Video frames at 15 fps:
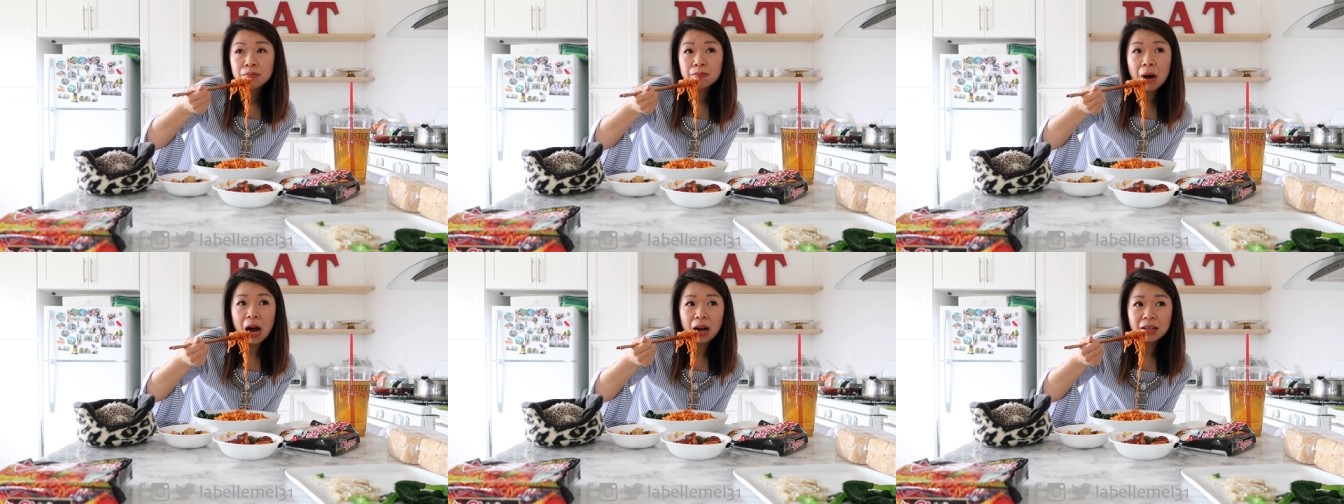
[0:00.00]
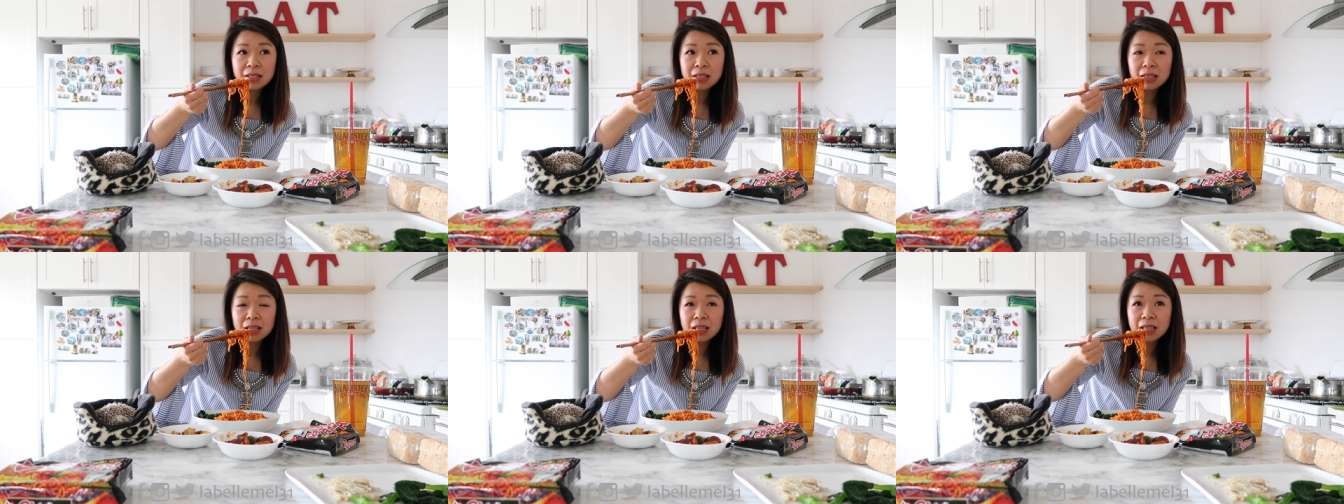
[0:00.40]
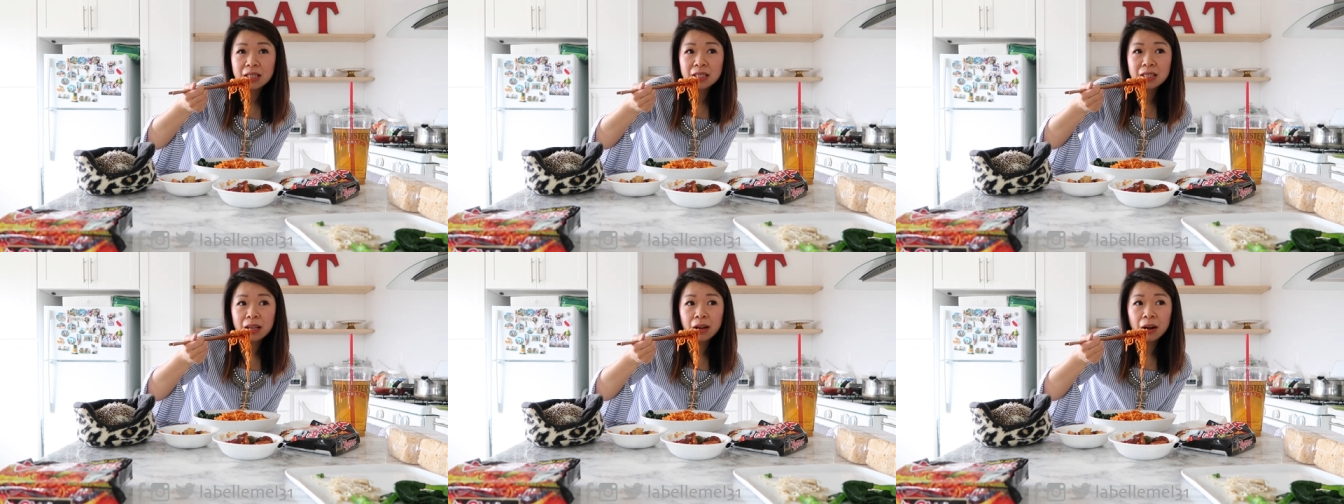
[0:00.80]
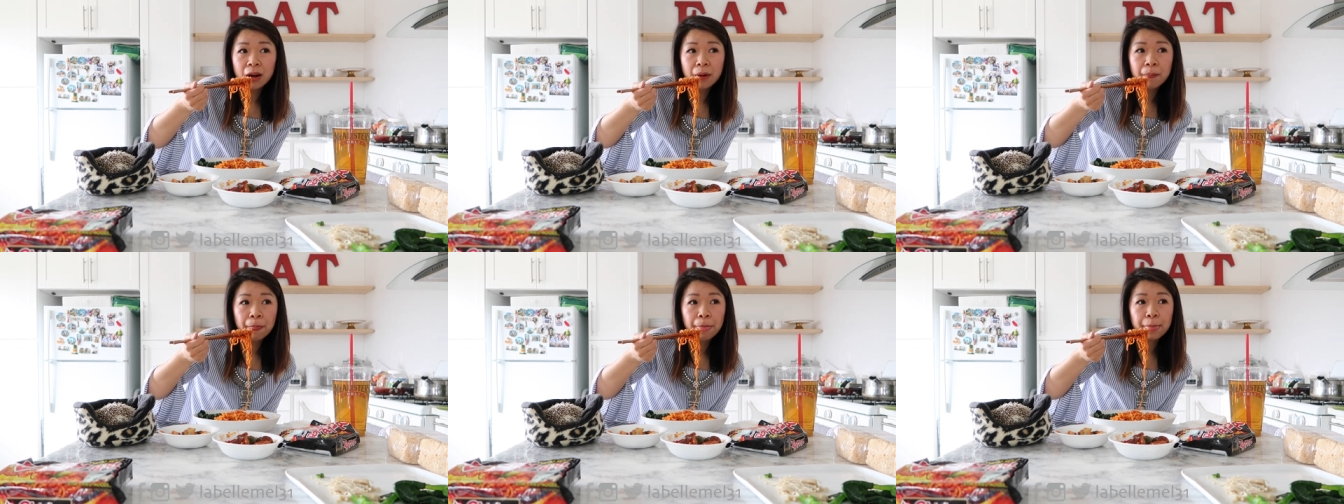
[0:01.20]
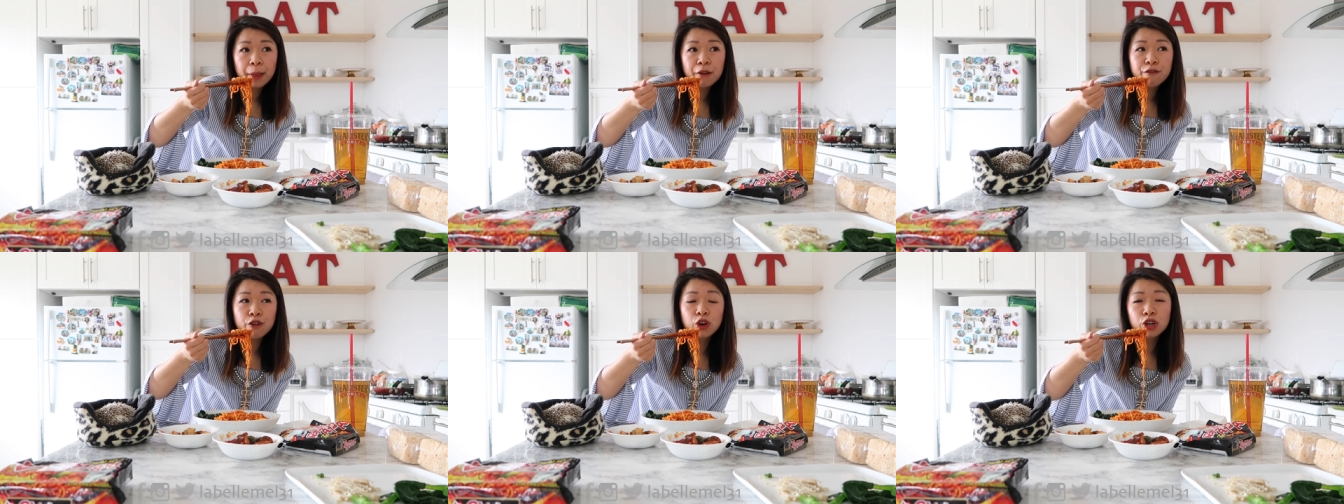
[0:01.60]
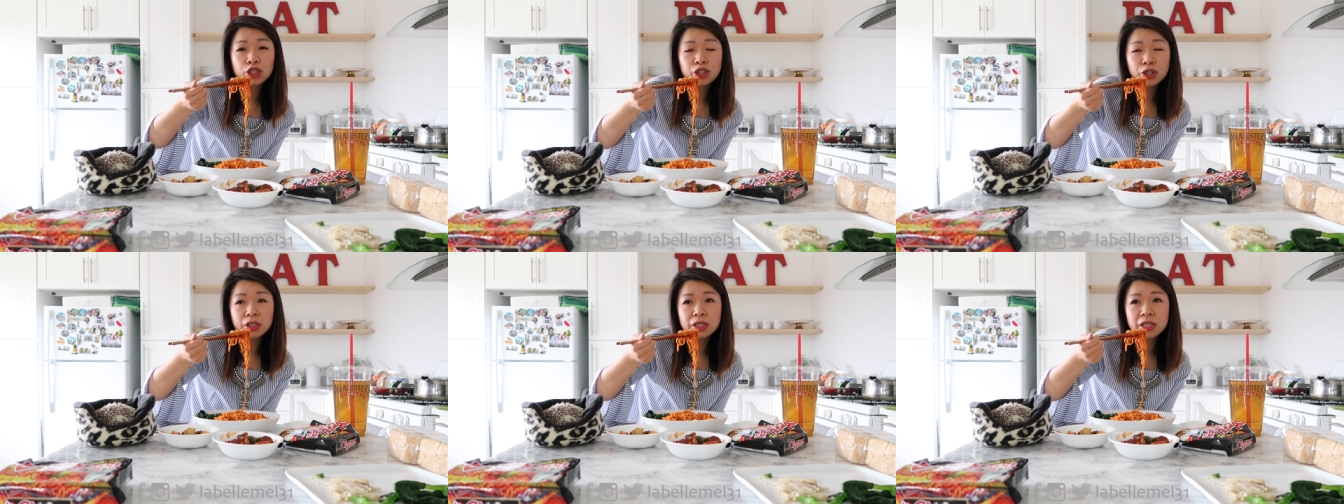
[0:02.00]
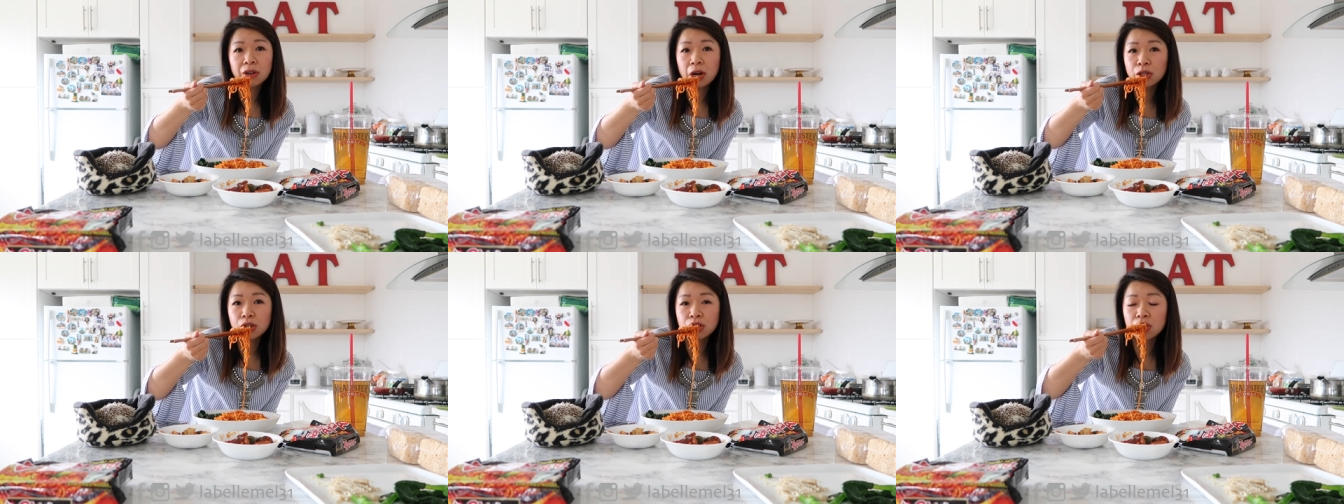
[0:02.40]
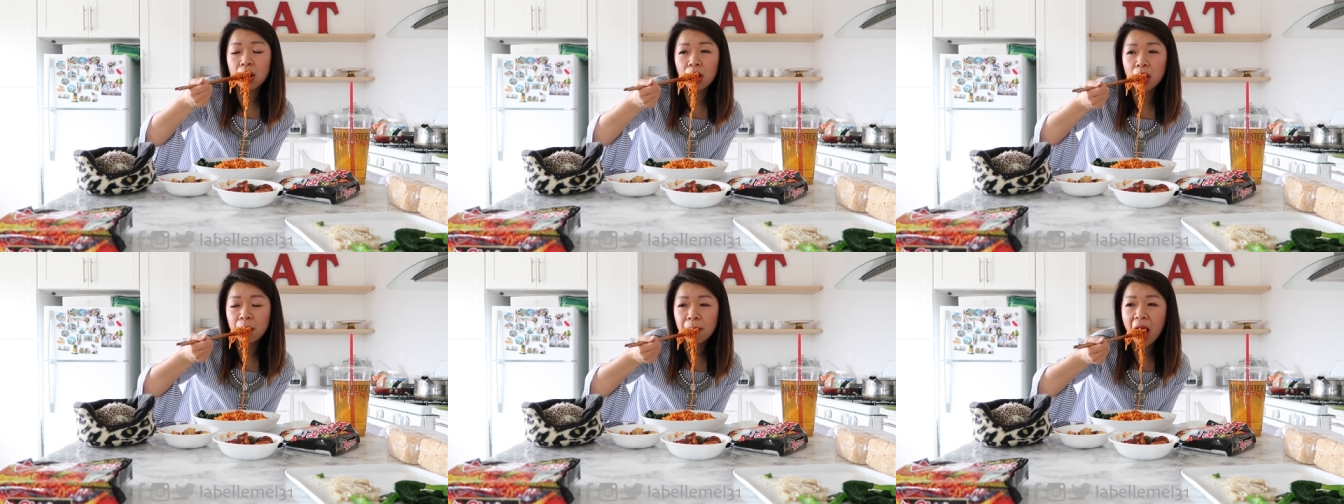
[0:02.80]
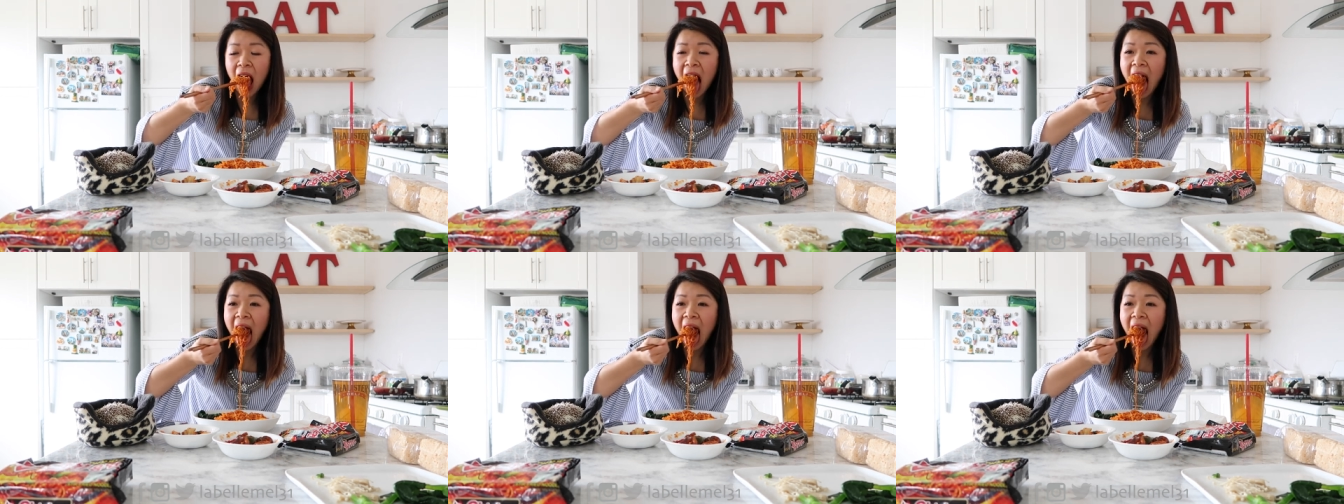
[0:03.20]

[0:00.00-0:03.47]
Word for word: boxes, um, furniture is still under tarp.